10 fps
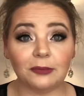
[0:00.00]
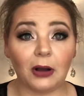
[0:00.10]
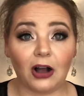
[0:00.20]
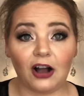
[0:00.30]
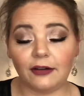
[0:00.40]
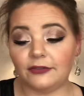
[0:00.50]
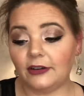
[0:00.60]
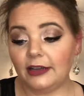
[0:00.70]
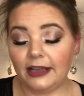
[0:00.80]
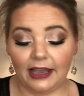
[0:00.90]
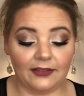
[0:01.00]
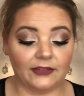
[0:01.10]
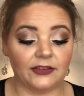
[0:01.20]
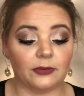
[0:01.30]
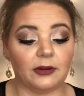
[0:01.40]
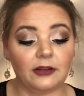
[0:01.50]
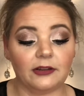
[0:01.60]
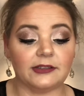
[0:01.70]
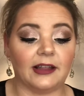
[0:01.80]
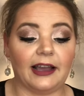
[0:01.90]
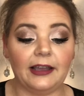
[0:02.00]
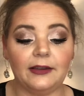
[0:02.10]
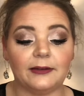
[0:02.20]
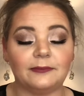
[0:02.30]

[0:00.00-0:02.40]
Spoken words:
Mauve, and this is what it looks like.